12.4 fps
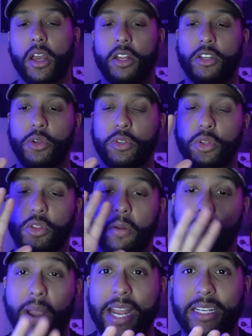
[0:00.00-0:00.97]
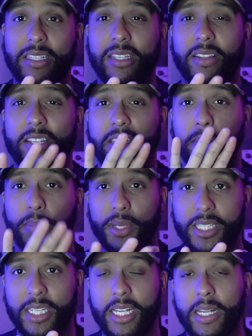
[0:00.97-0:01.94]
Due to the price, the
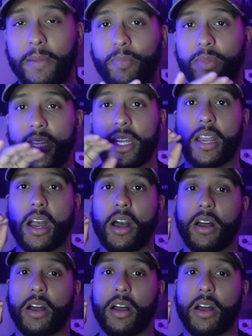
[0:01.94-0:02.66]
simplicity, the